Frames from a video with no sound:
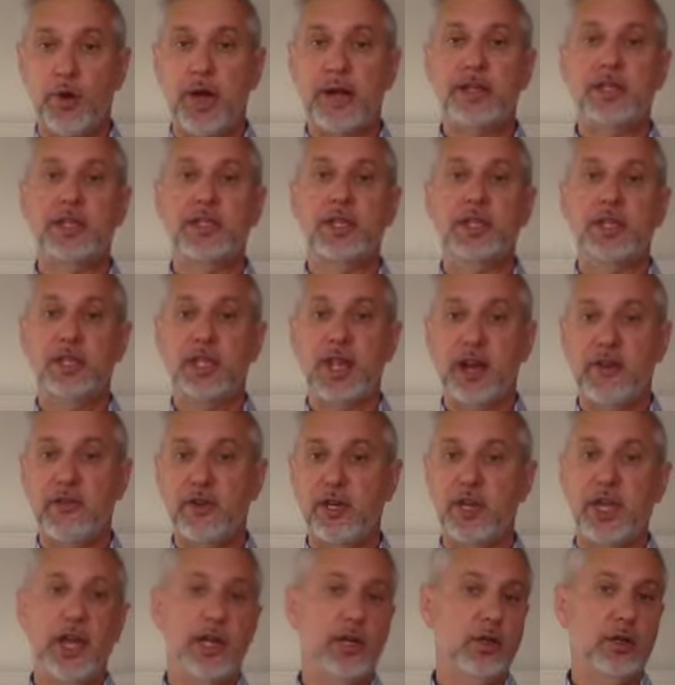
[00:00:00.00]
practicing this every
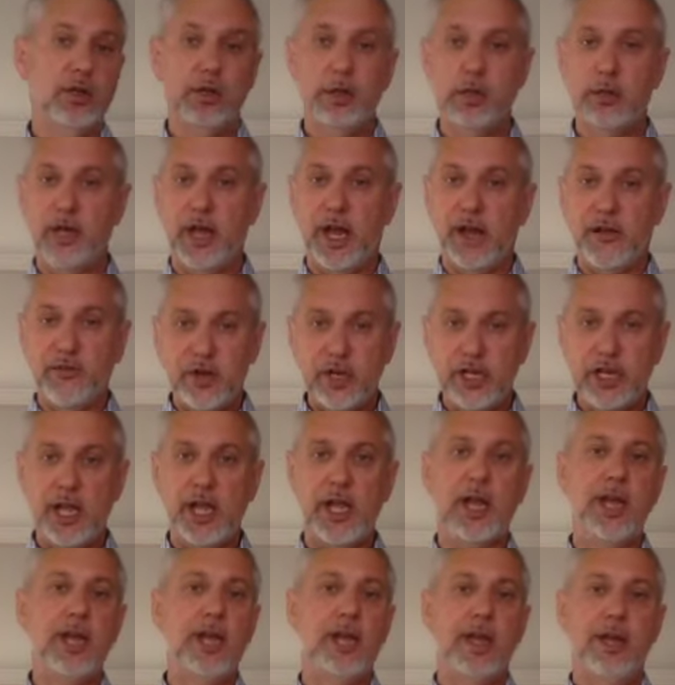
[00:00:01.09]
day, and you can do it every
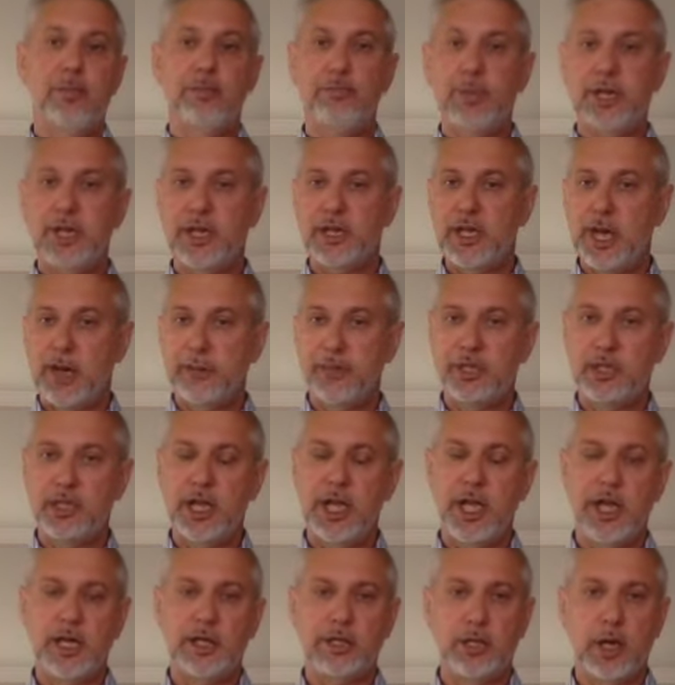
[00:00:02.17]
day, many times a
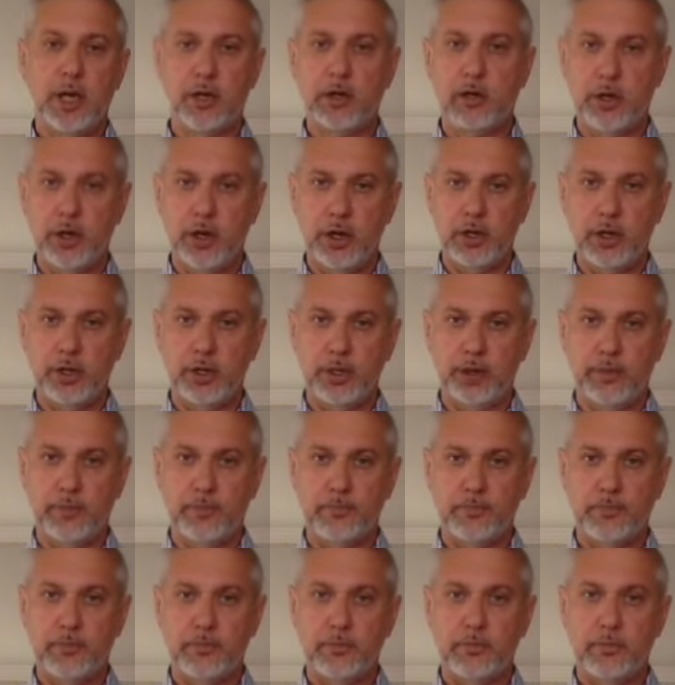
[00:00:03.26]
day, it's not going to hurt you.
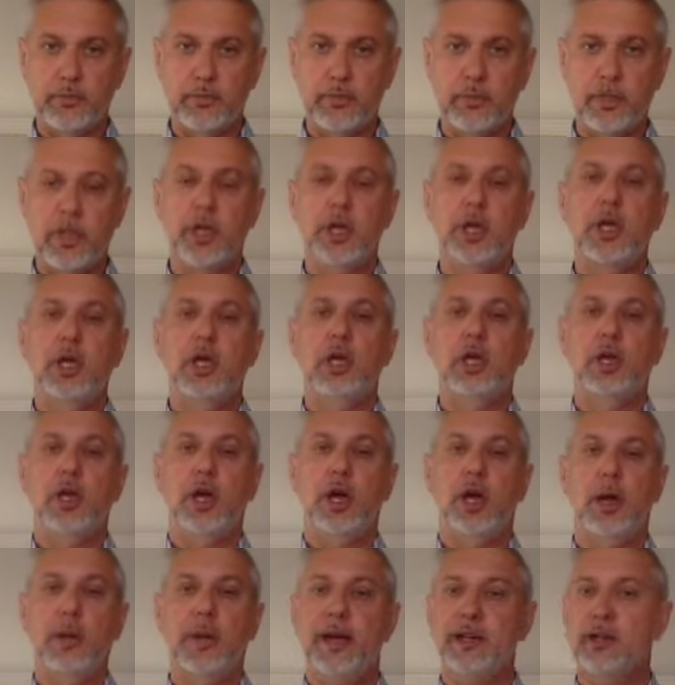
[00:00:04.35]

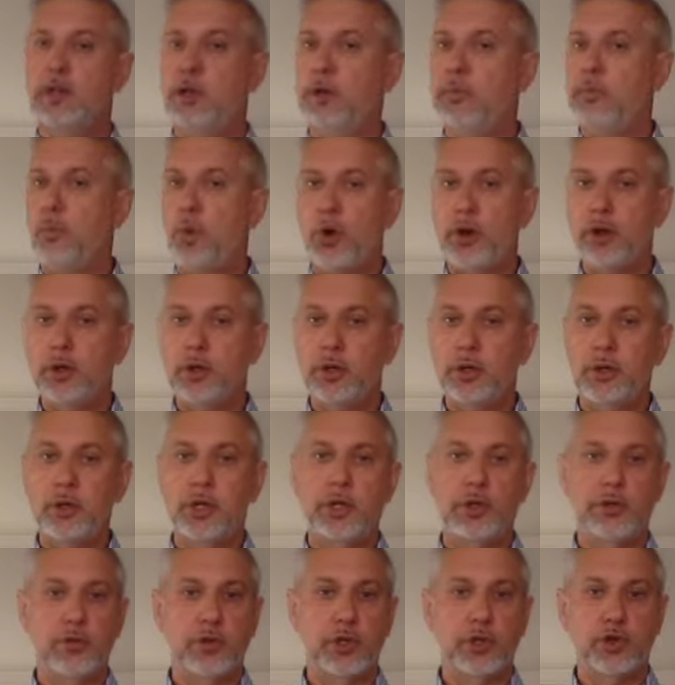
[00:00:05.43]
Actually, the more you do
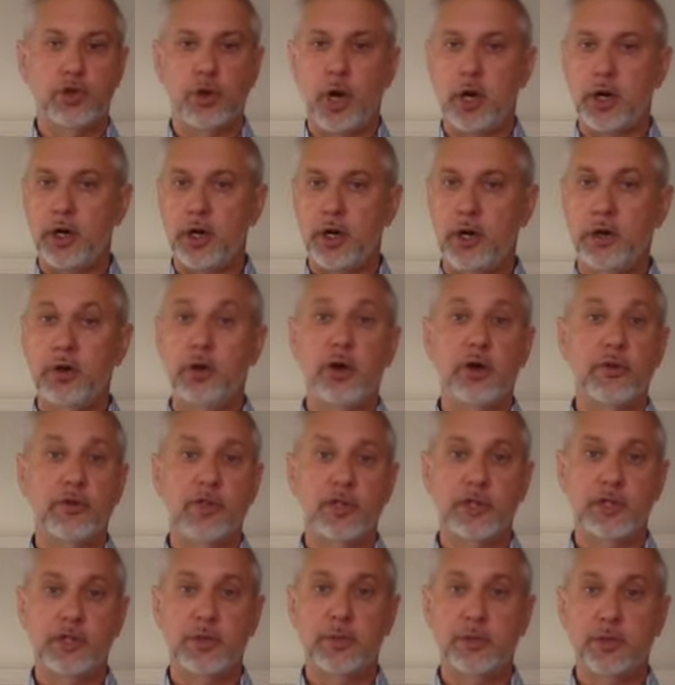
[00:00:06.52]
it, the stronger your nervous
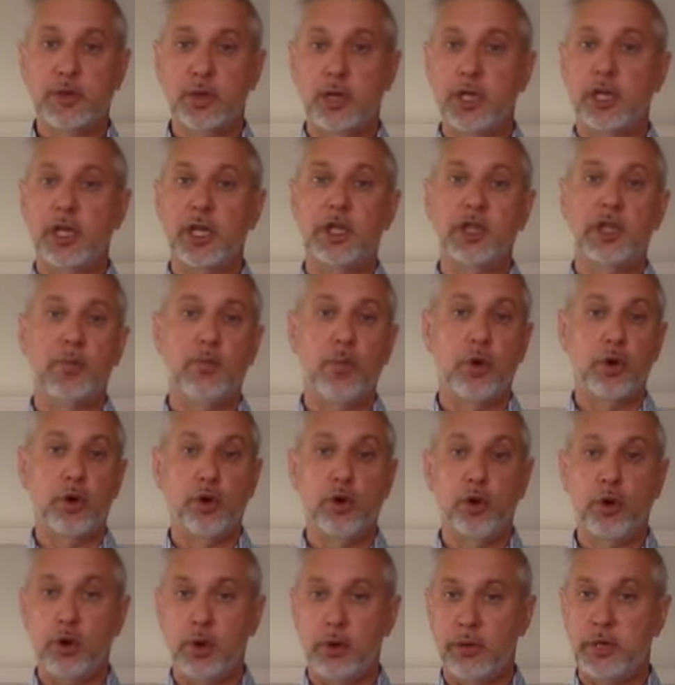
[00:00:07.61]
system is going to get, the more
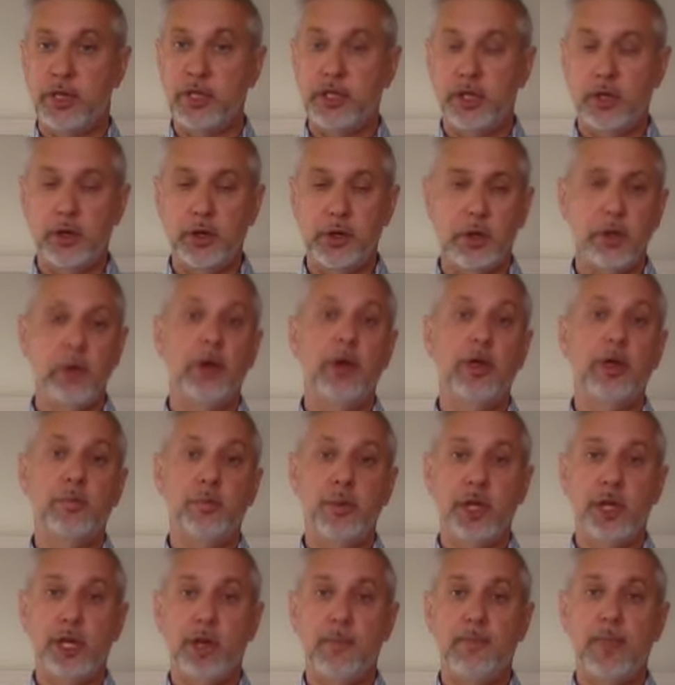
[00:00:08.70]
neuroresilient you're going to
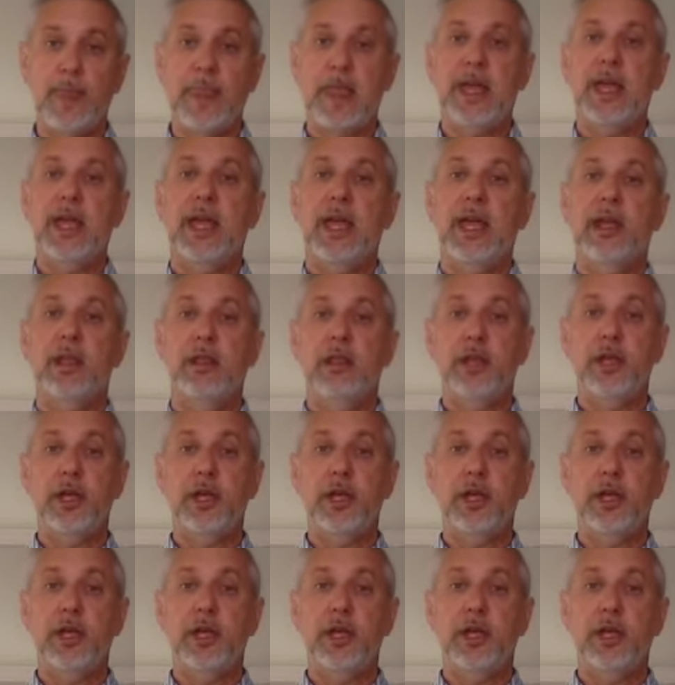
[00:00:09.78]
be. And